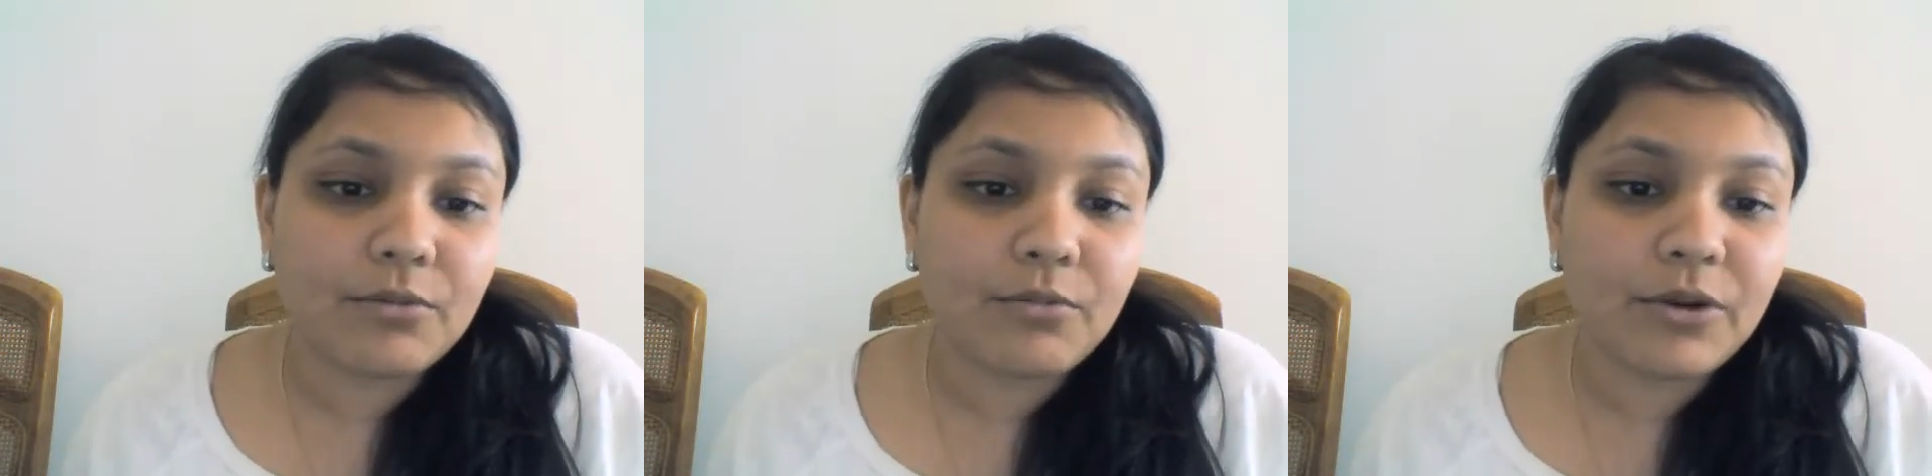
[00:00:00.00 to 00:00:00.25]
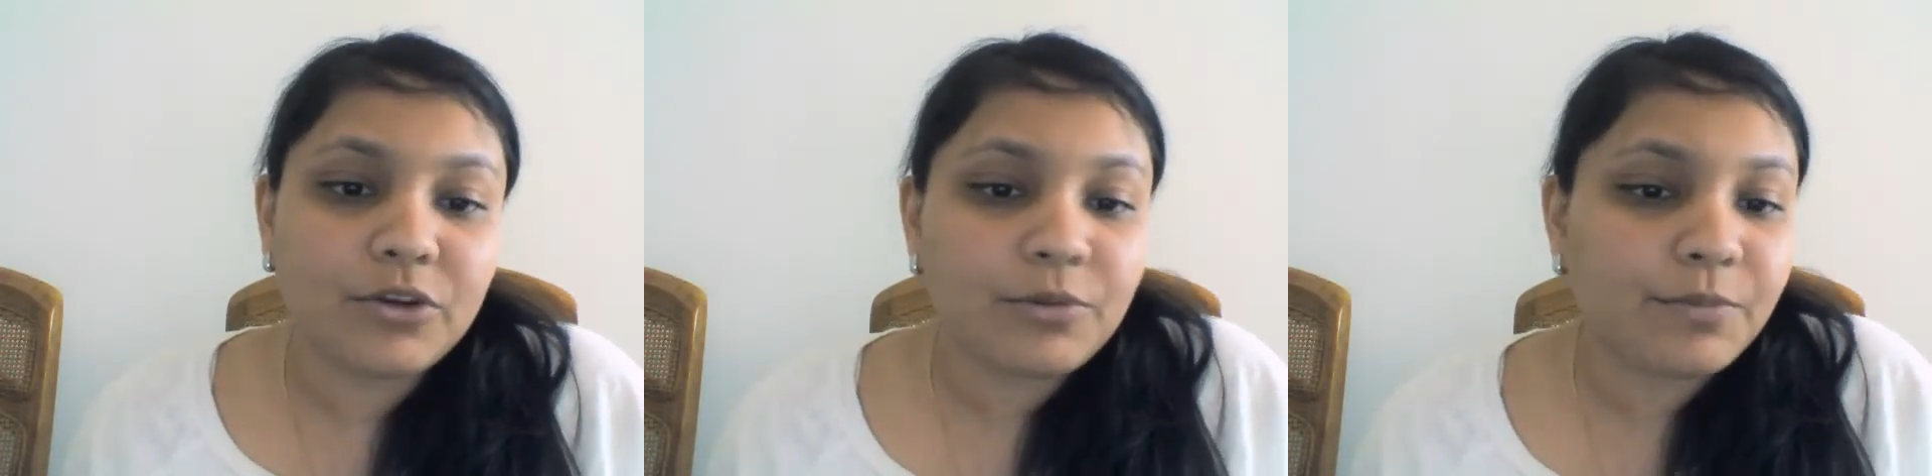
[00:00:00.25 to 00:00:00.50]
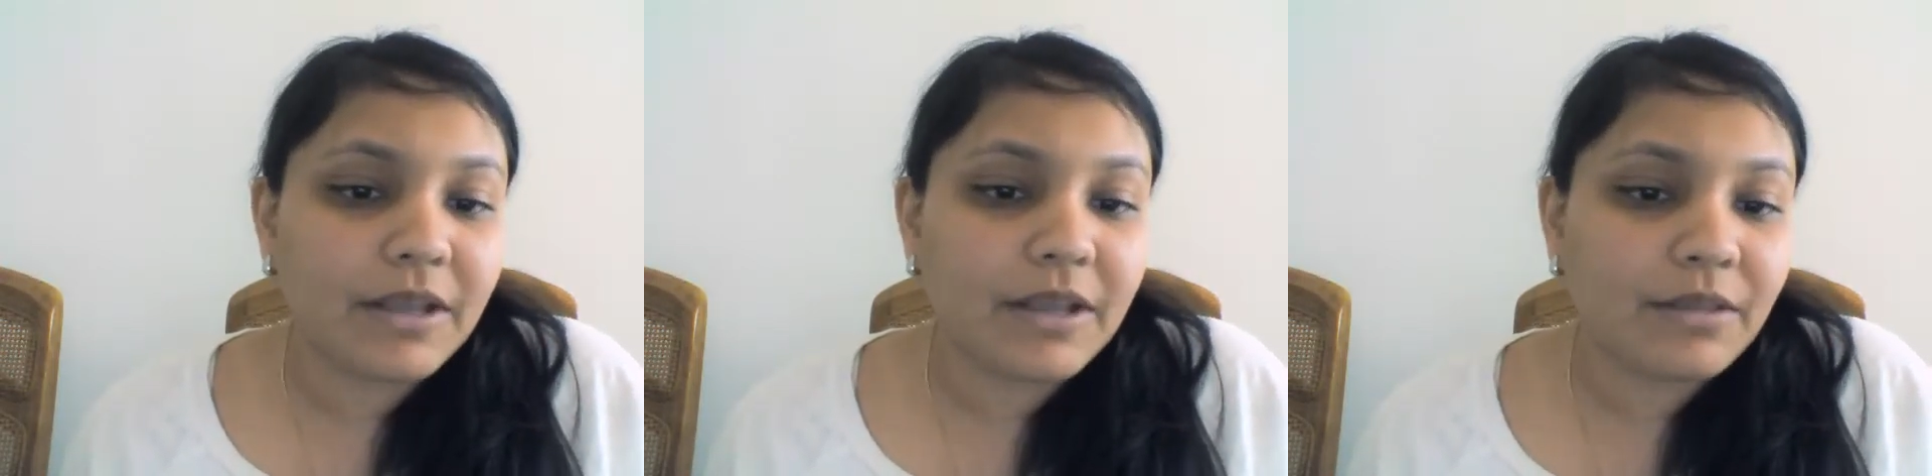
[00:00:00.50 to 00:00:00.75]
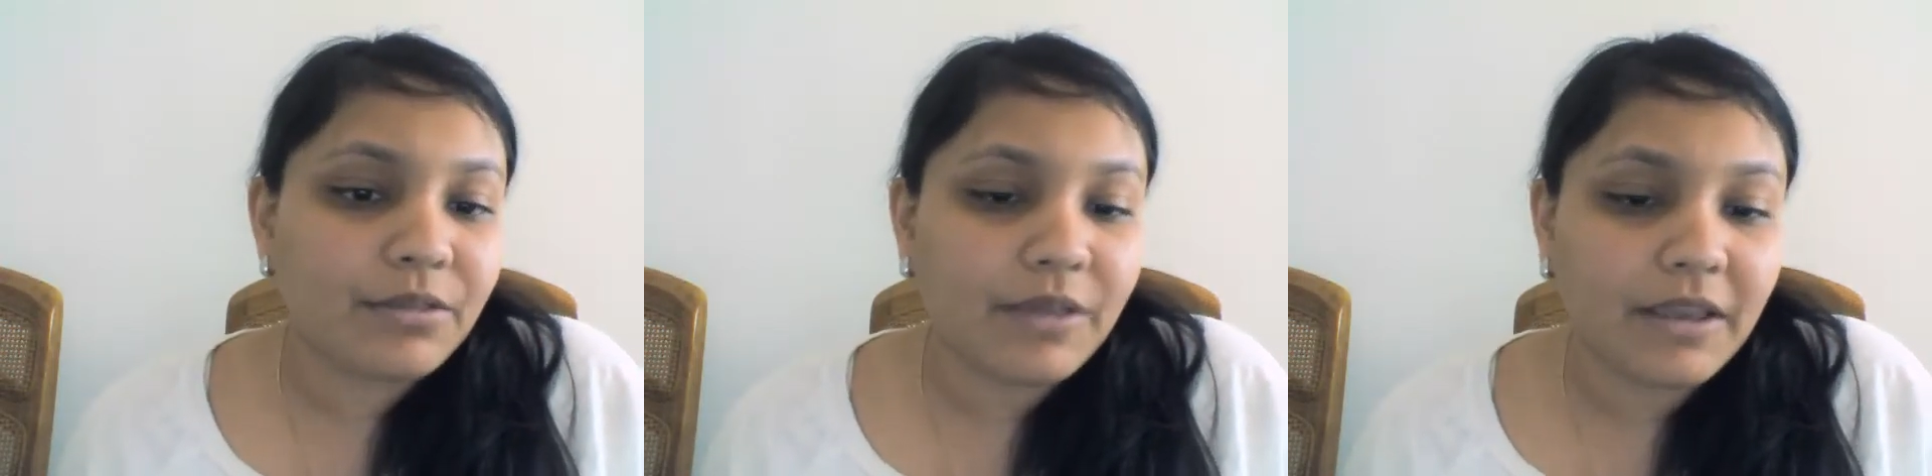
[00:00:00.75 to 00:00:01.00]
when you're
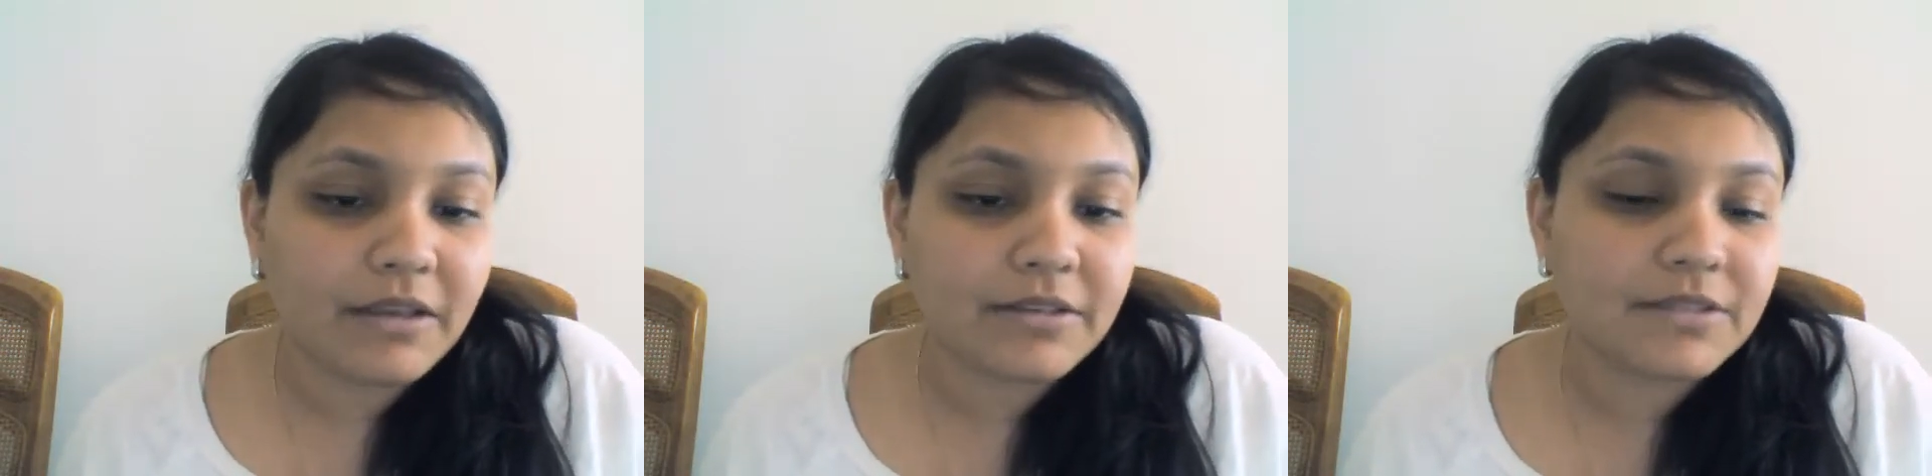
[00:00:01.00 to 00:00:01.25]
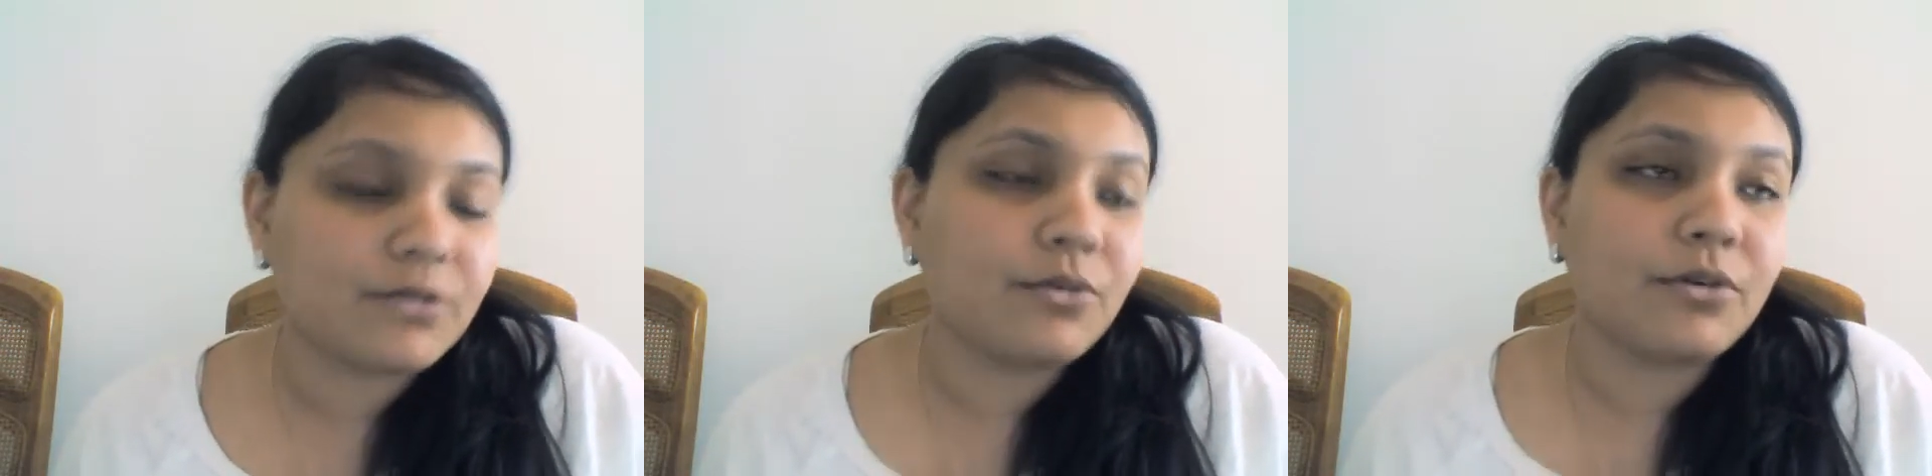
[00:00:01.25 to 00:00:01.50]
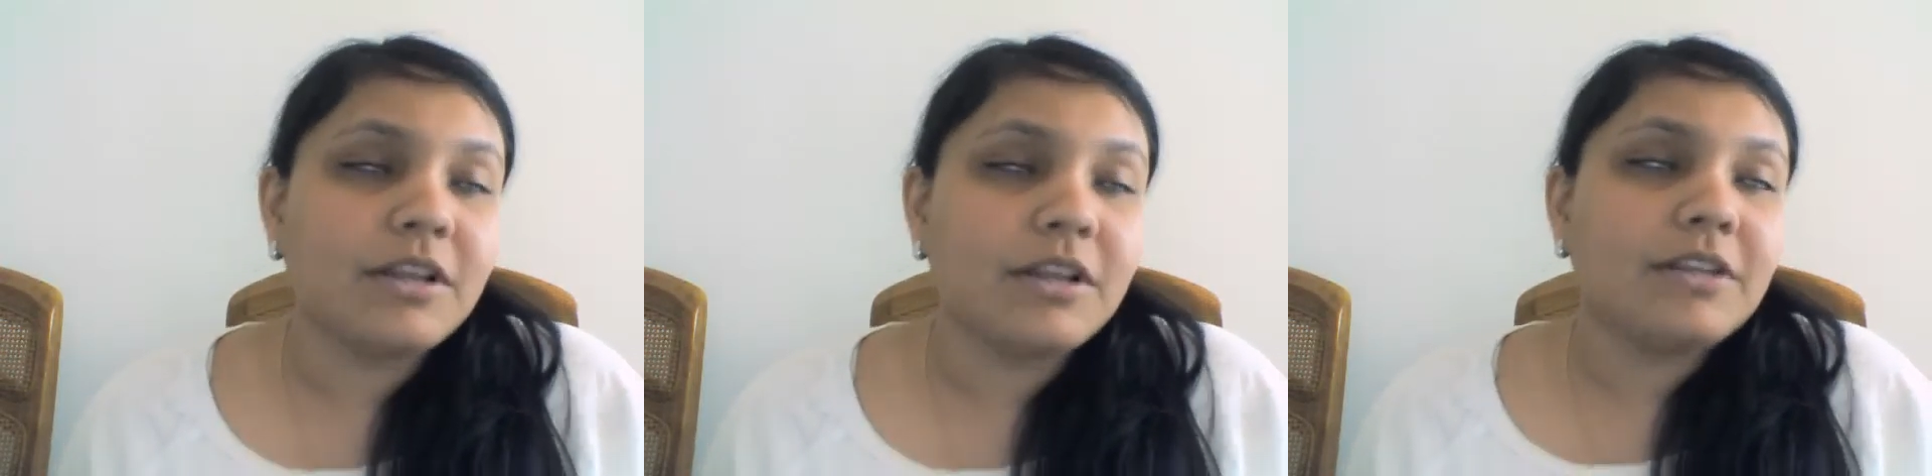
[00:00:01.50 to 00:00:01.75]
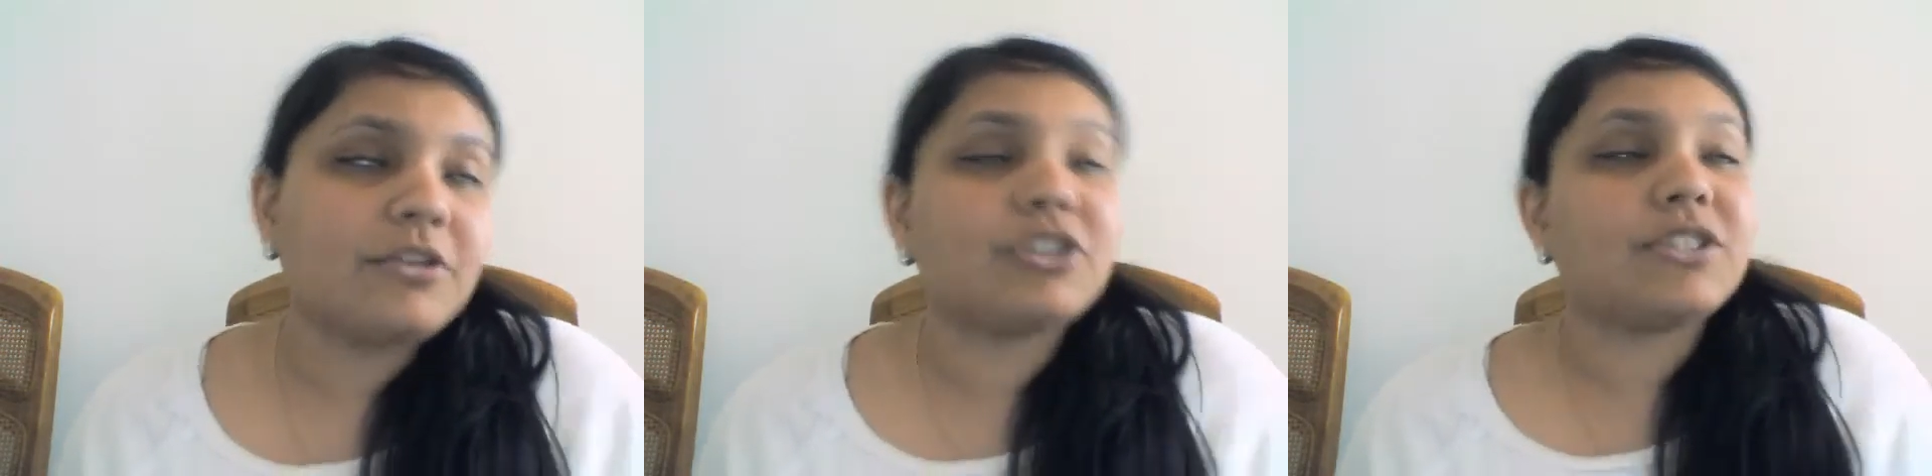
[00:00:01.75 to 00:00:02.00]
putting things, or
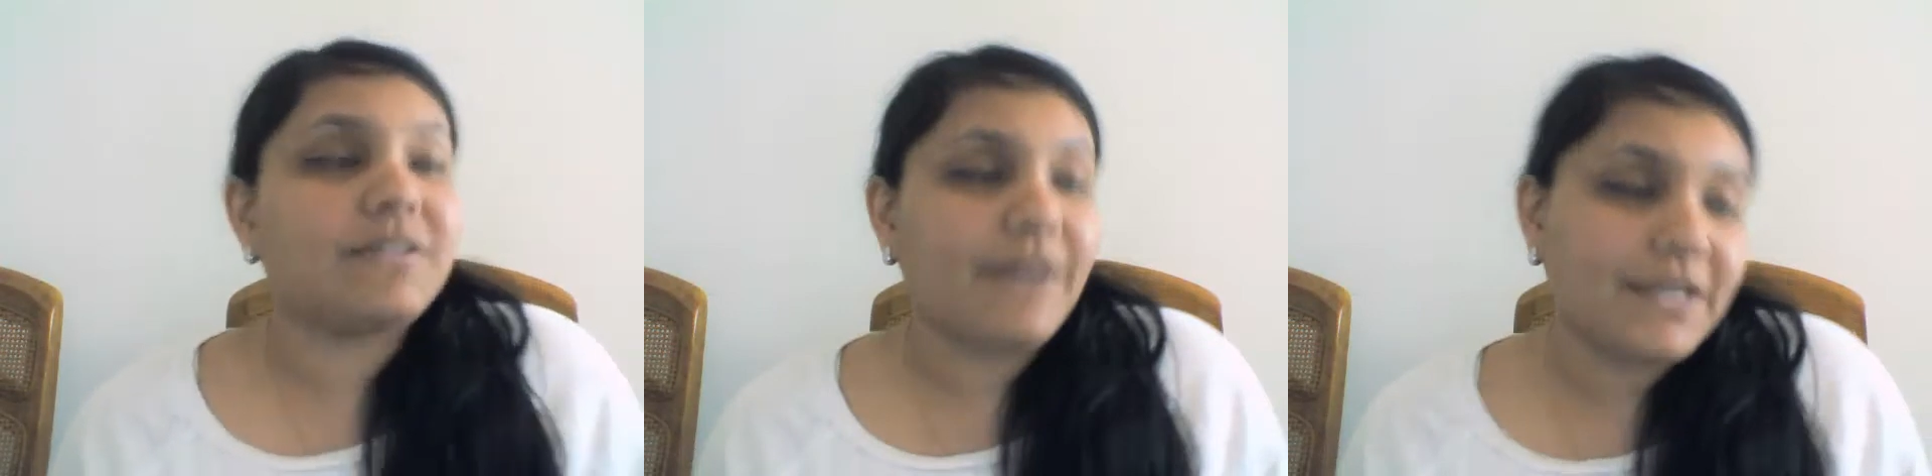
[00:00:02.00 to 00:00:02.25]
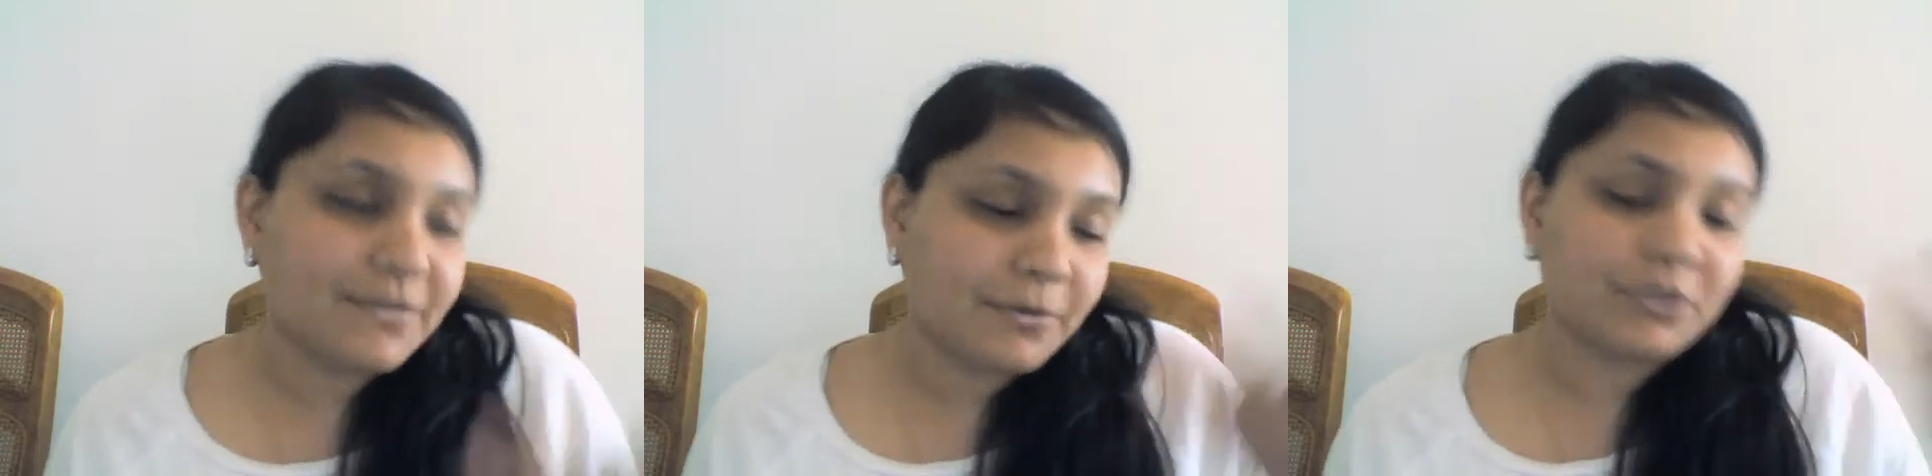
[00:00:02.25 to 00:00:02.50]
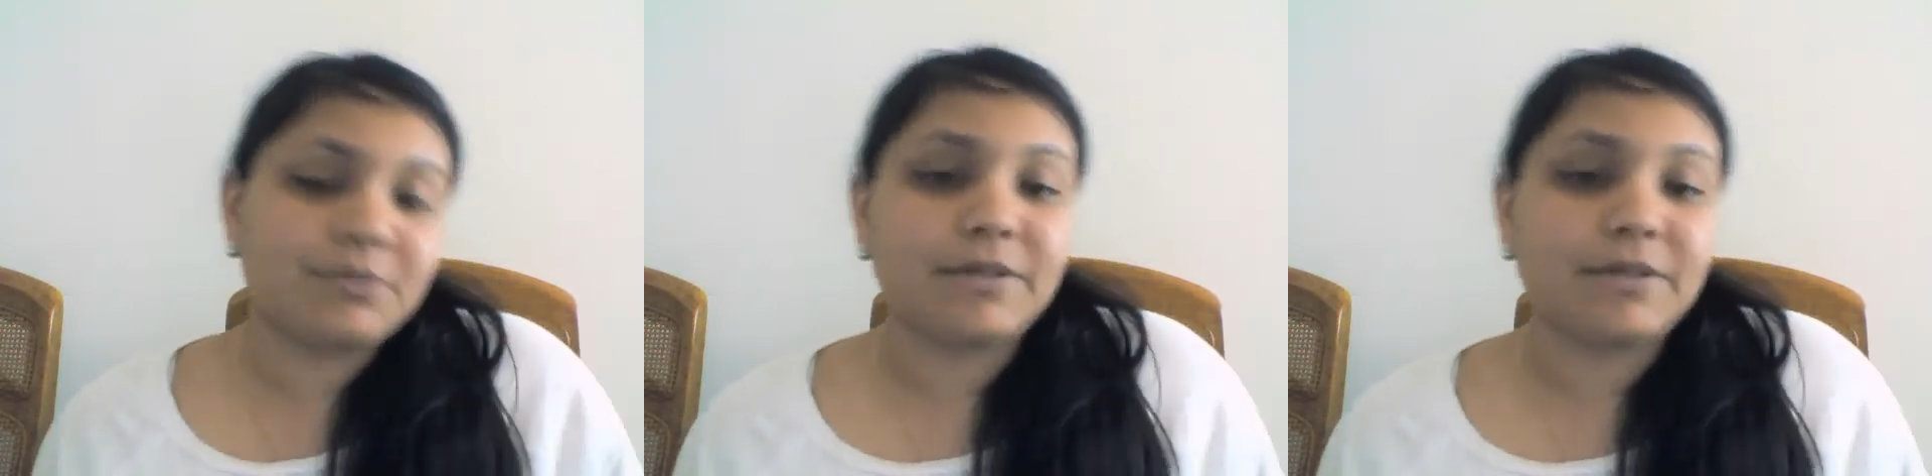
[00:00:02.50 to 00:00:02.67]
not just face wash,